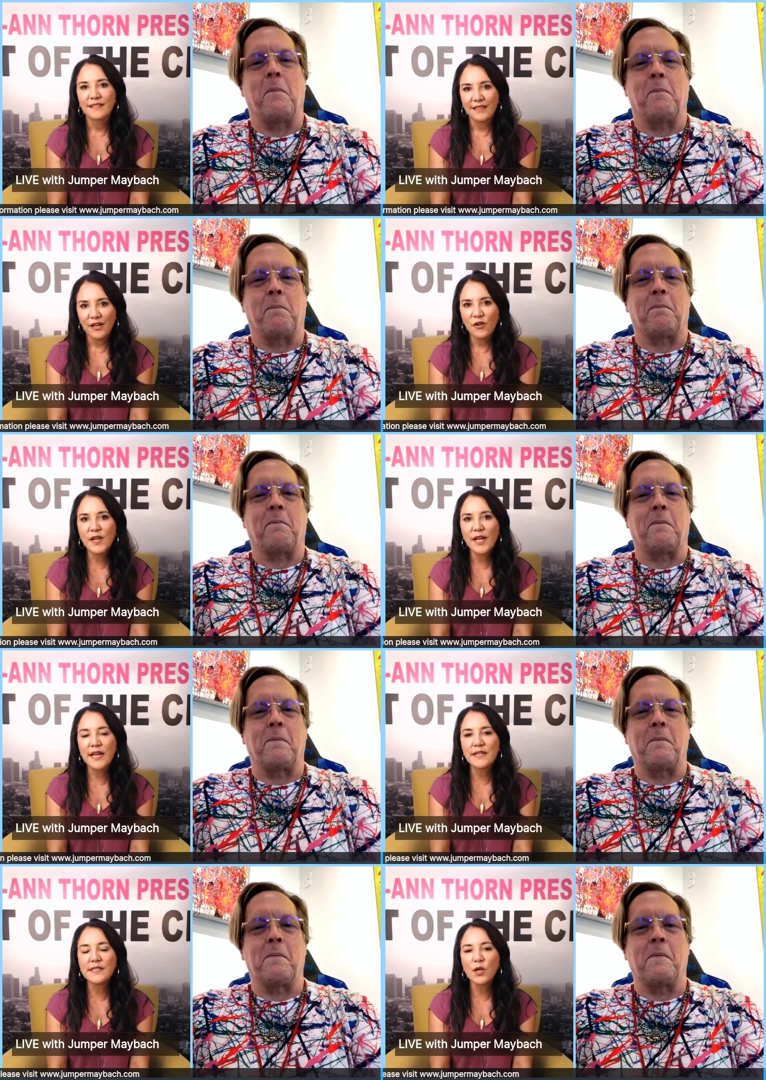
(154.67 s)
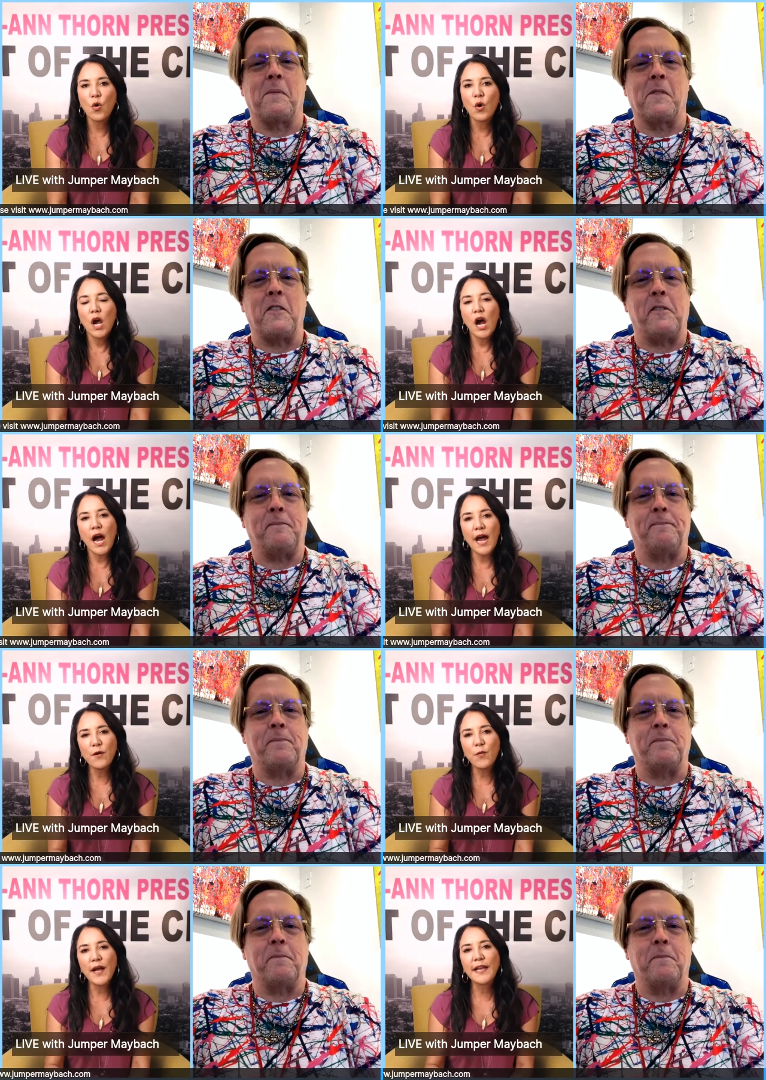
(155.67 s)
Speaker 1: Okay, so I
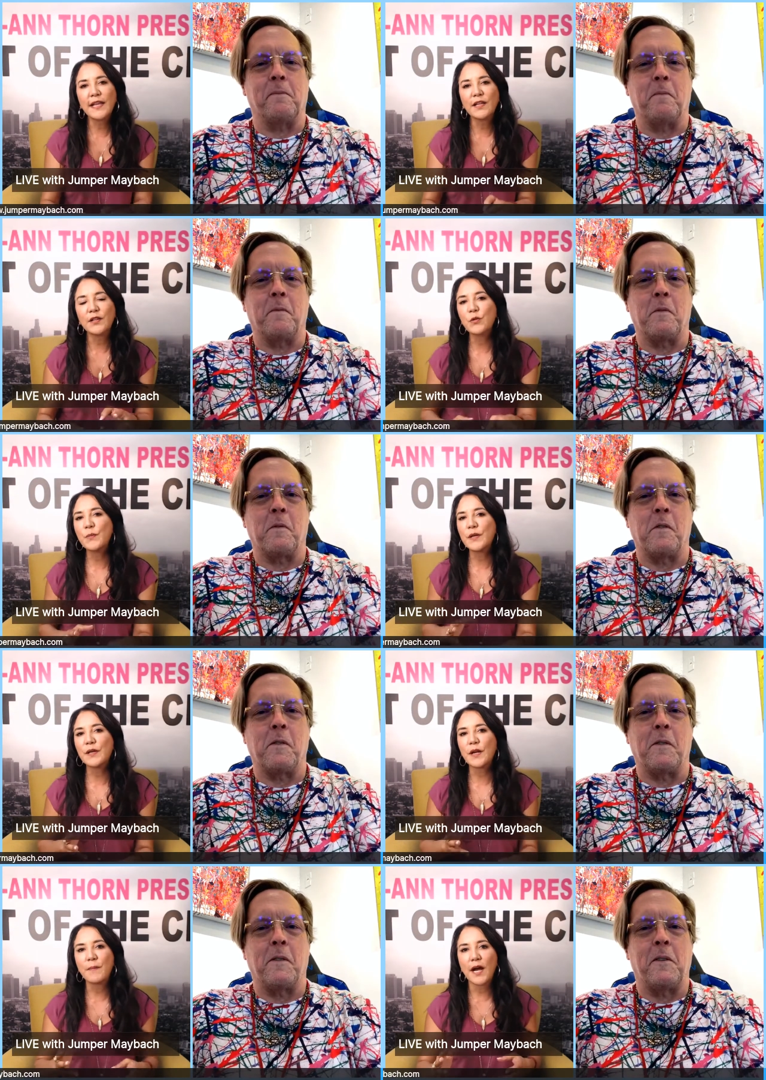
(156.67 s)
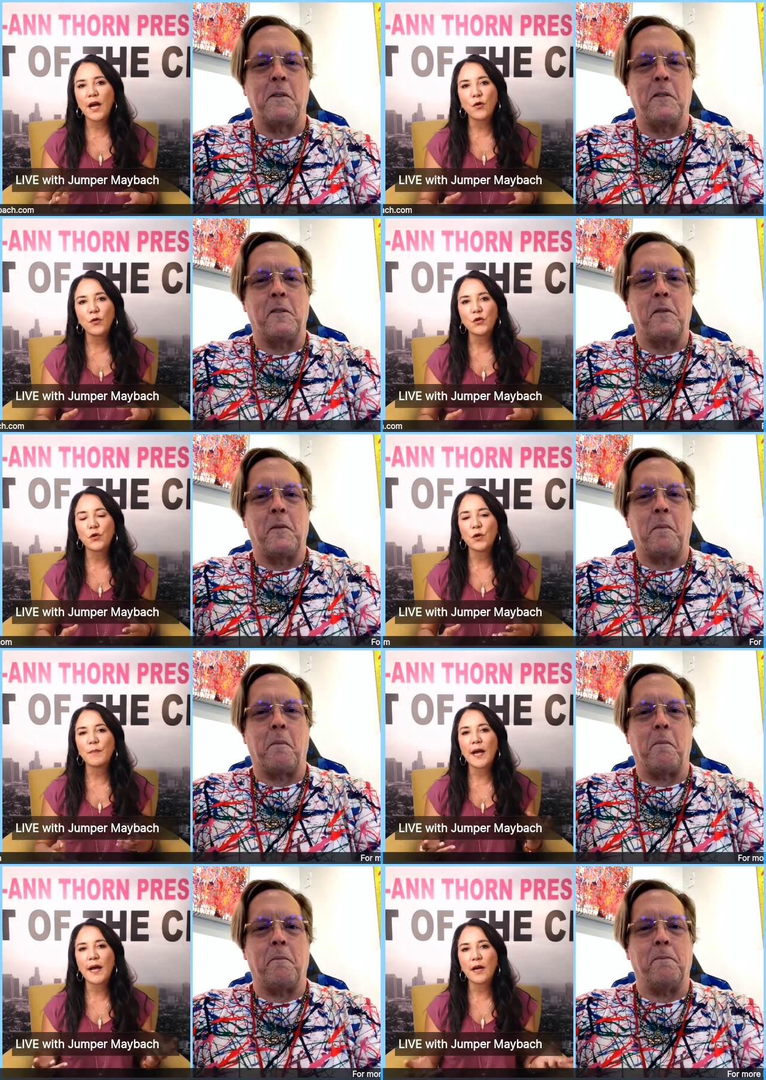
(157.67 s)
read a little bit about your
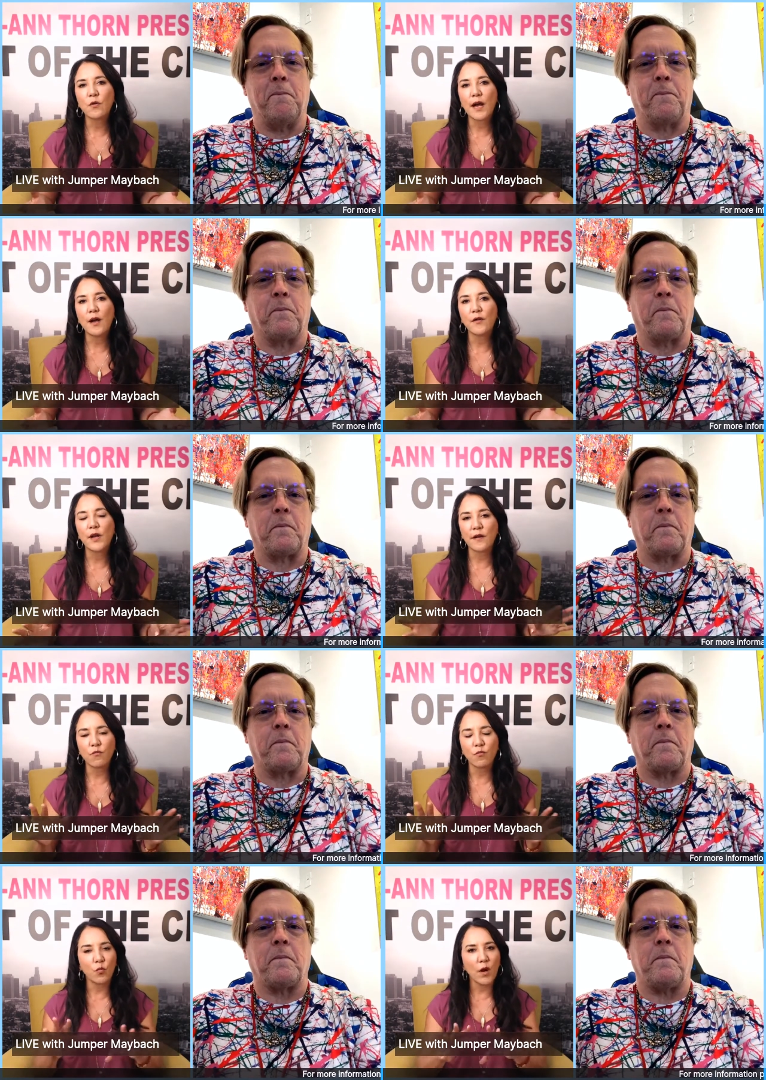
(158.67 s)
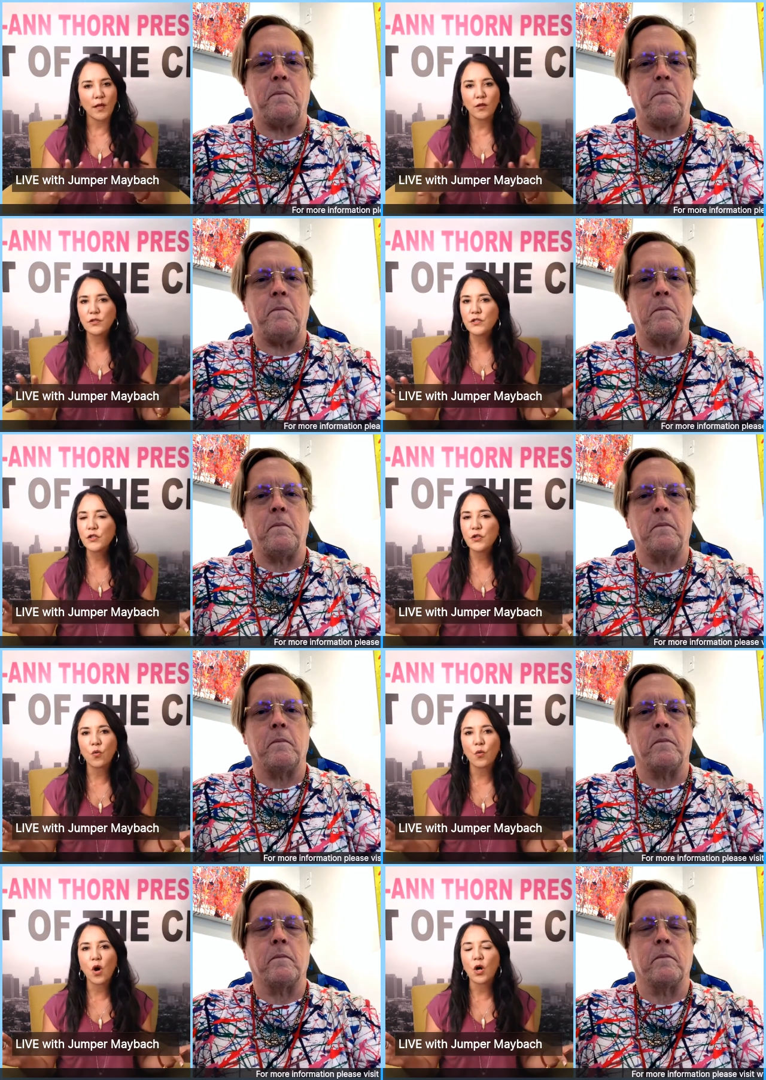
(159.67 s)
background. I, I looked at your
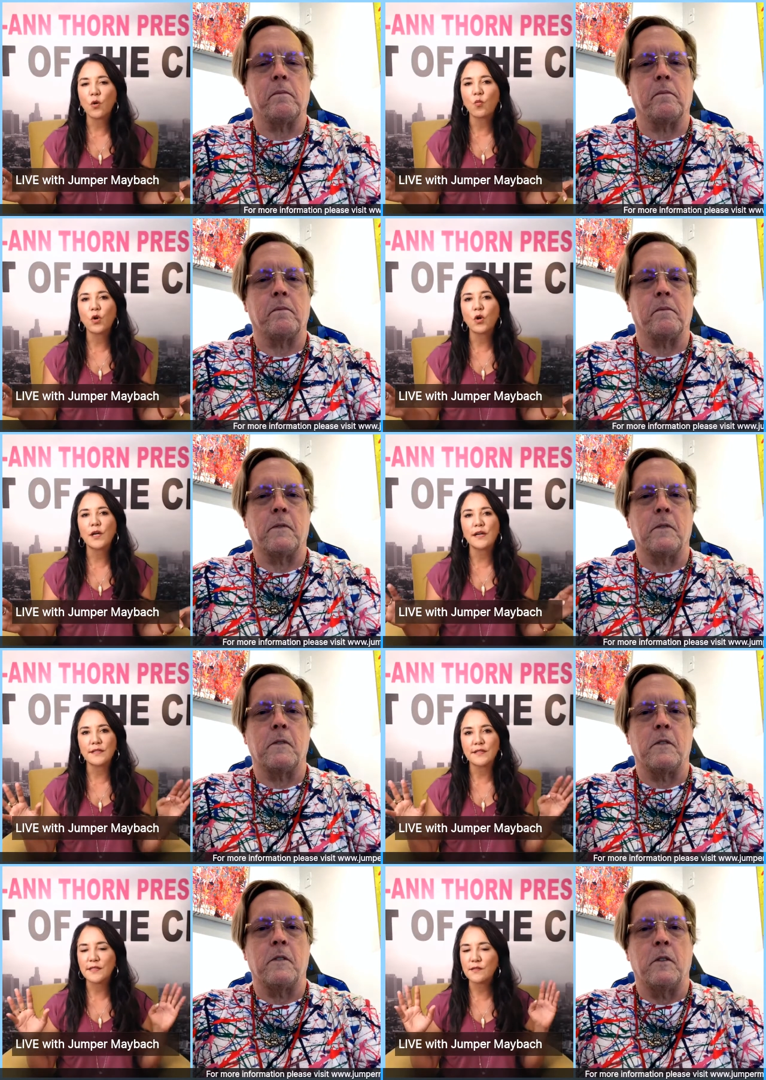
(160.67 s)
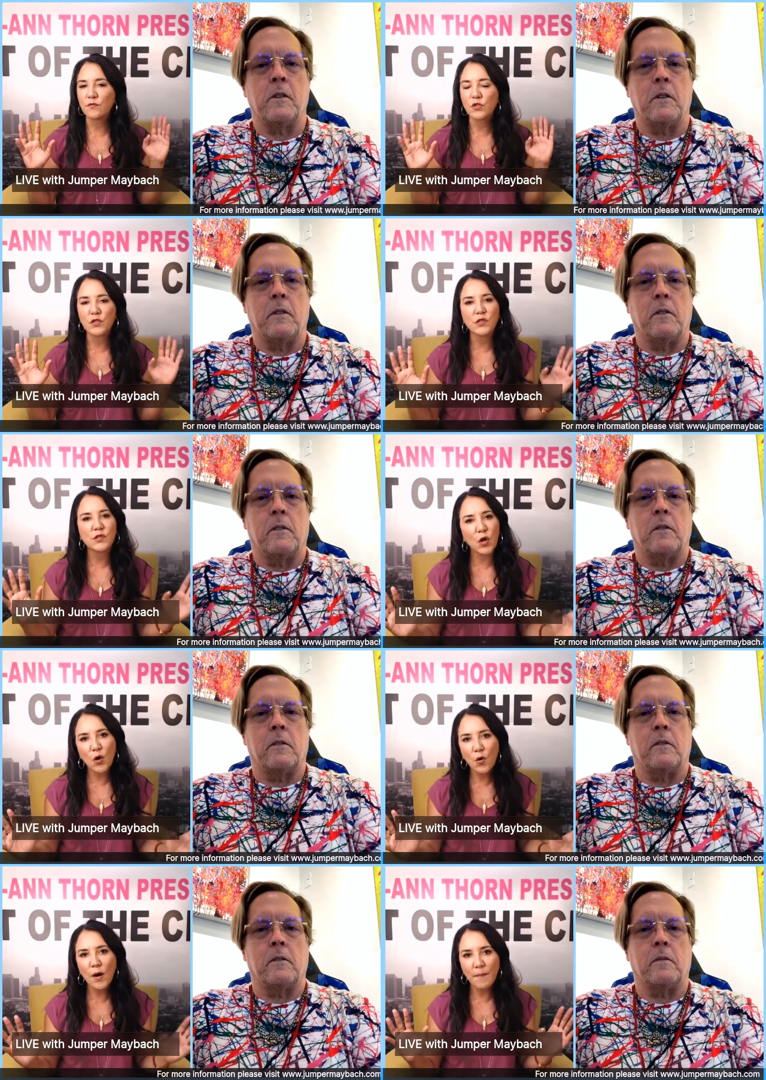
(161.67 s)
artwork. It's just
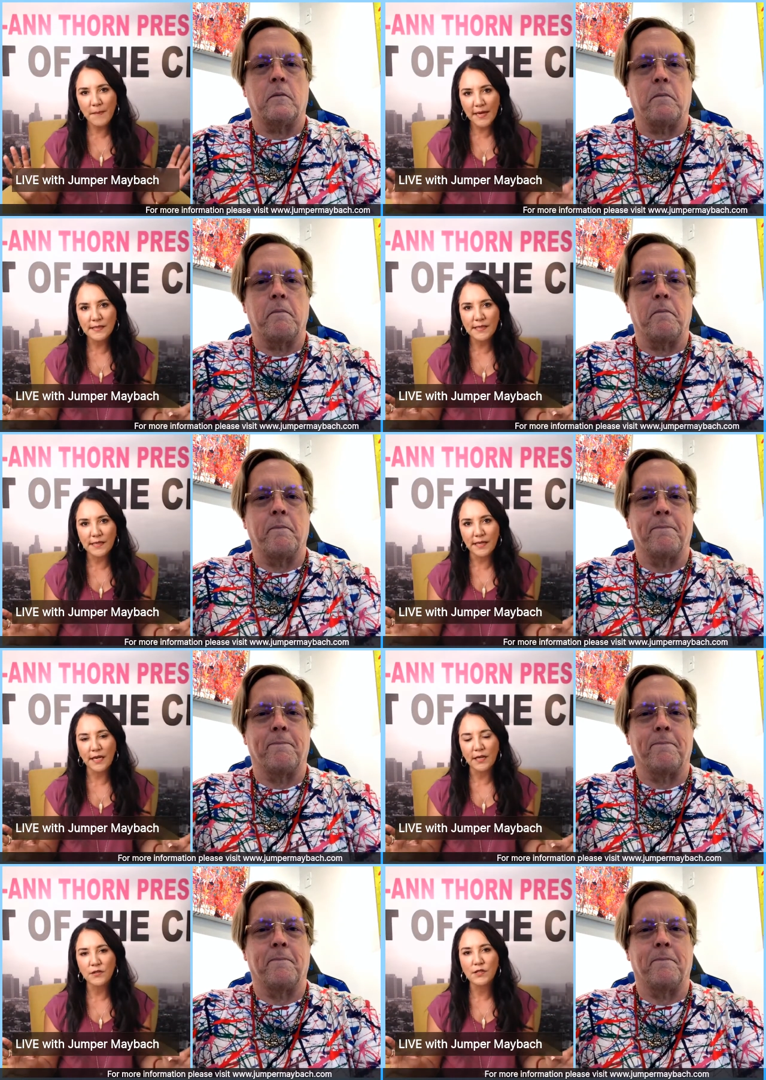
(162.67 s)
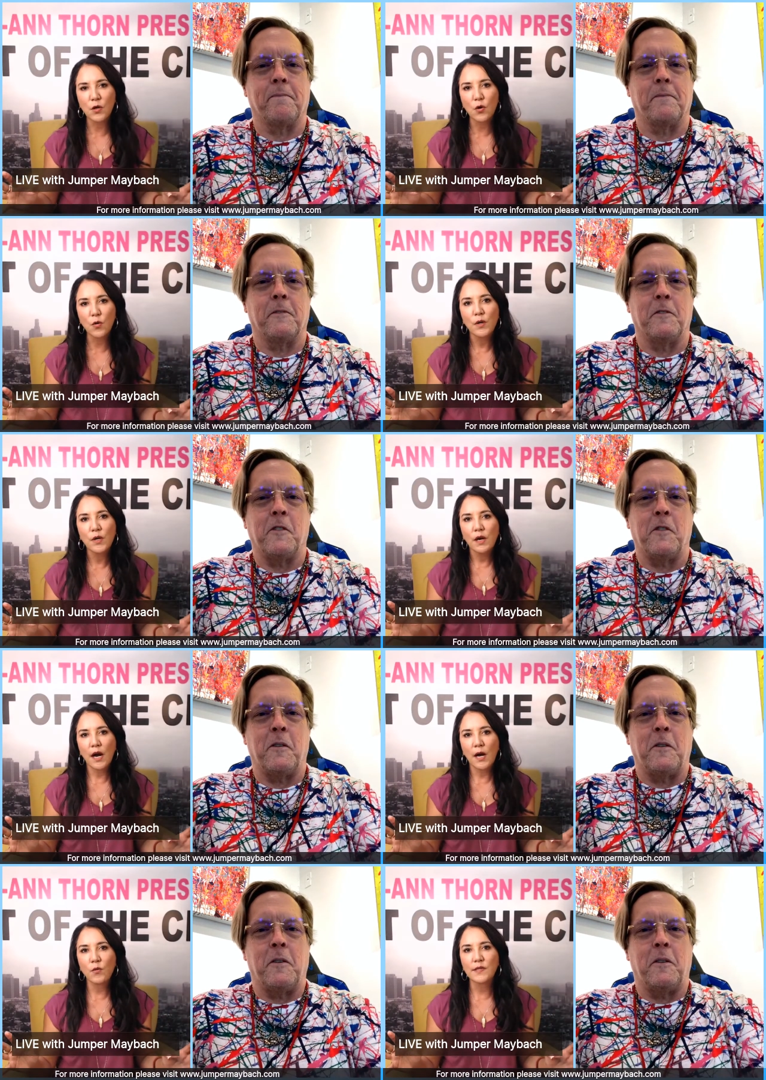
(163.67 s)
so amazing. And so I
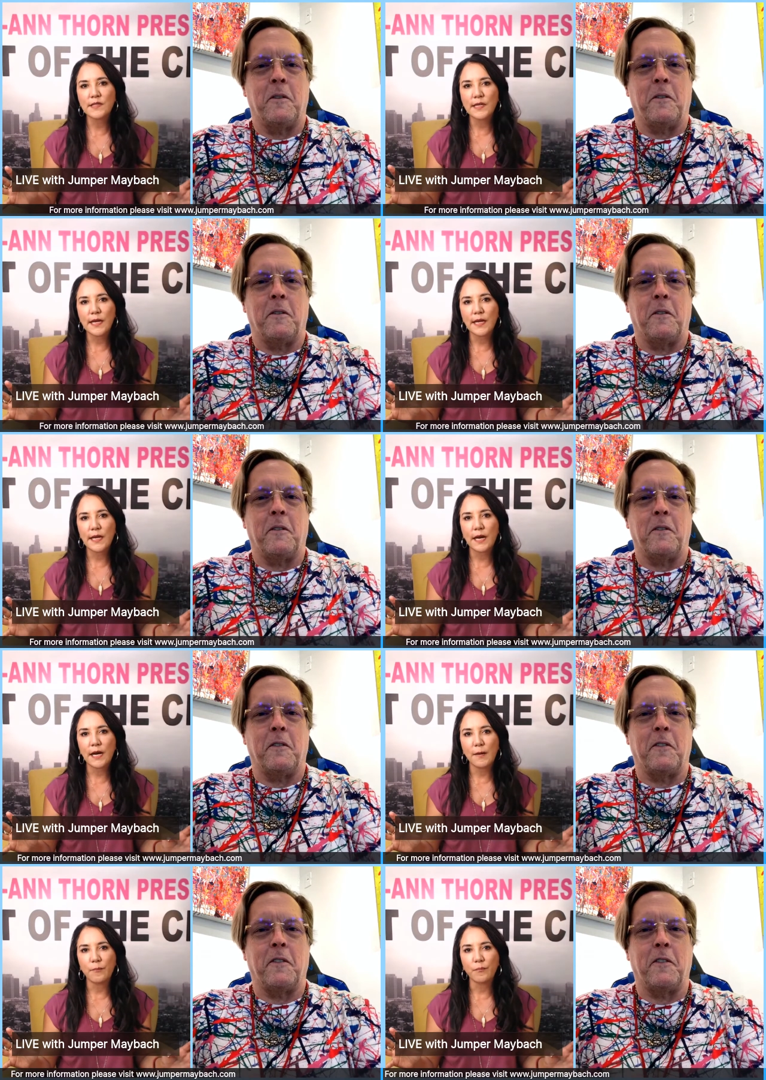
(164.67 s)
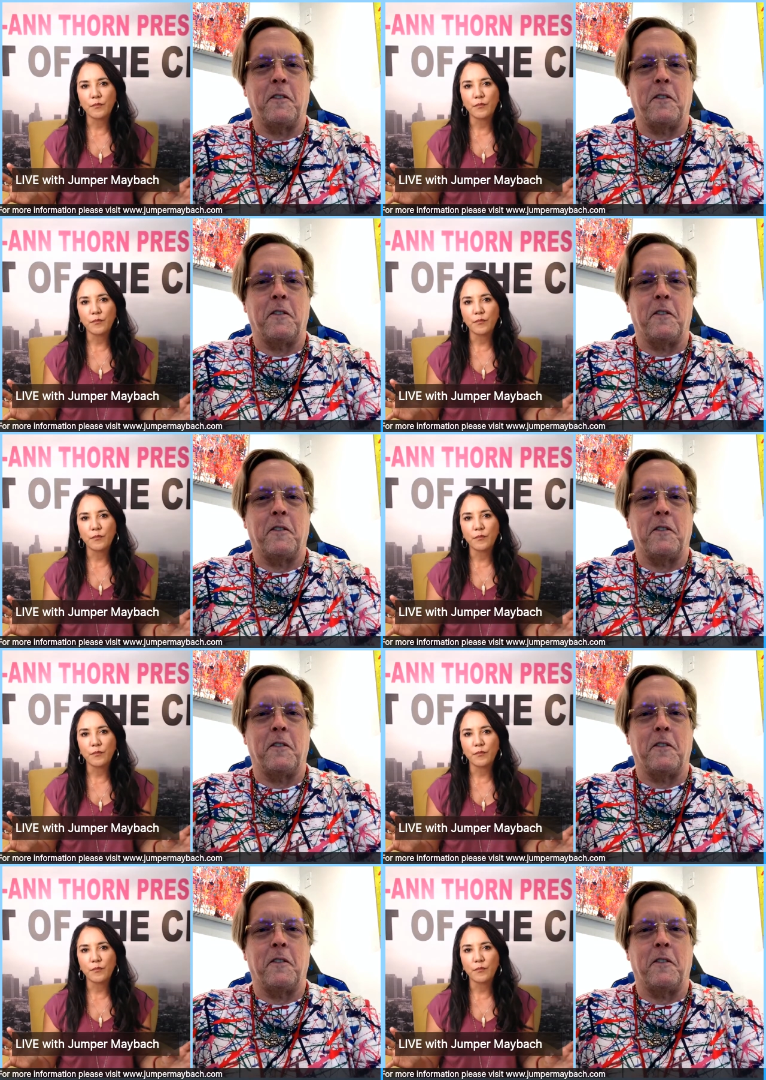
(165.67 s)
would say um,